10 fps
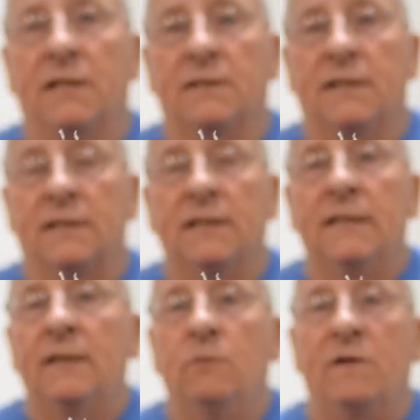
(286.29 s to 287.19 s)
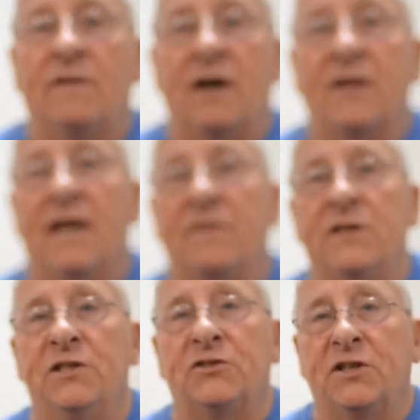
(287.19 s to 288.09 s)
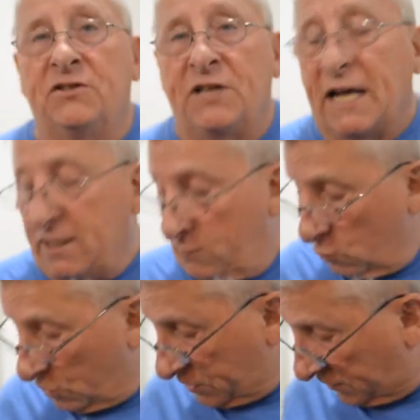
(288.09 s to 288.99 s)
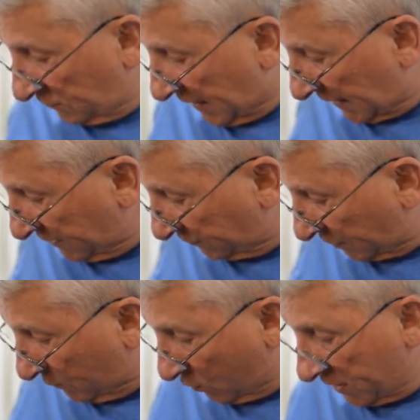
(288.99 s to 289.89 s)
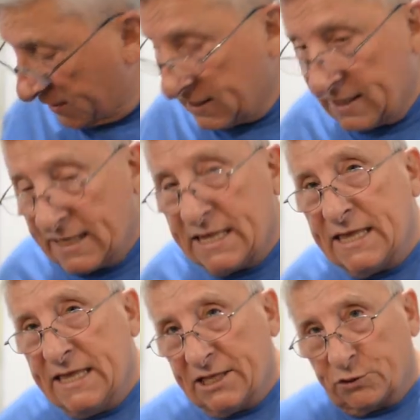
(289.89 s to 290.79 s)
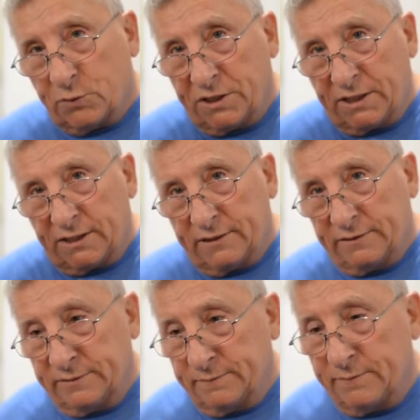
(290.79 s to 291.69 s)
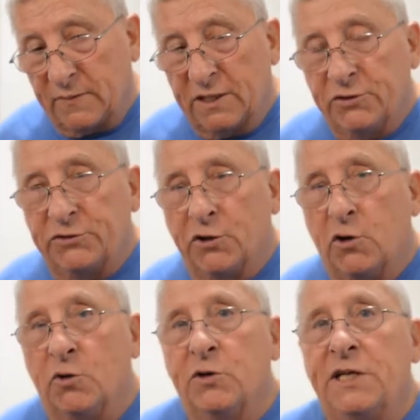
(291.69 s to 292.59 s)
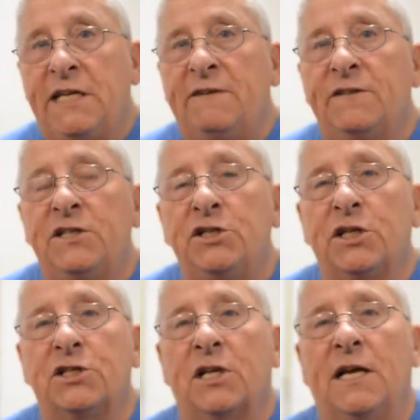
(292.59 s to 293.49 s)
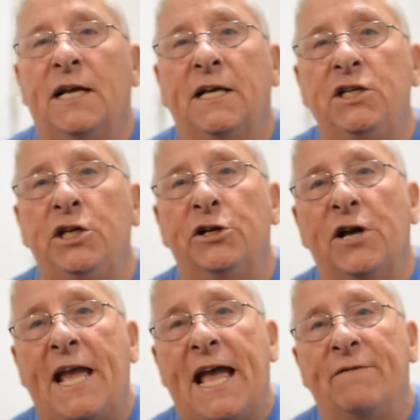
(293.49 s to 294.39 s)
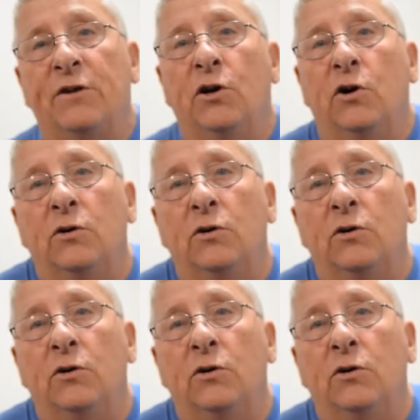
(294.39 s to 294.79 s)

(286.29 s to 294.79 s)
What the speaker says: thing. We found out that this exactly worked exactly the same way this one did. So even just a year and a half ago,